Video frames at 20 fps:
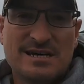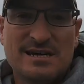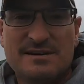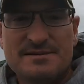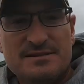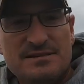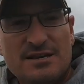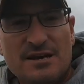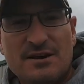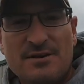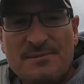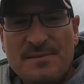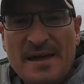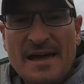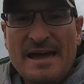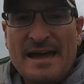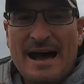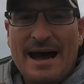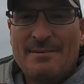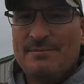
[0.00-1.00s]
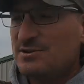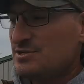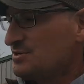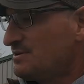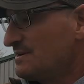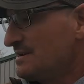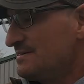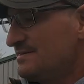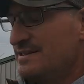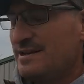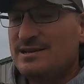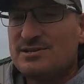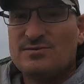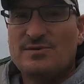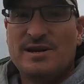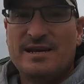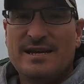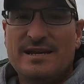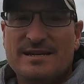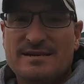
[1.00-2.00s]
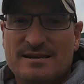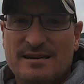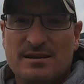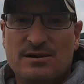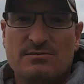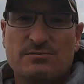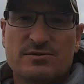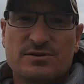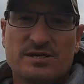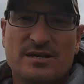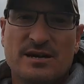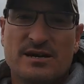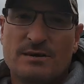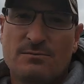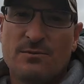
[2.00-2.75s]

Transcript: So I'm gonna start getting things ready and we'll see you on the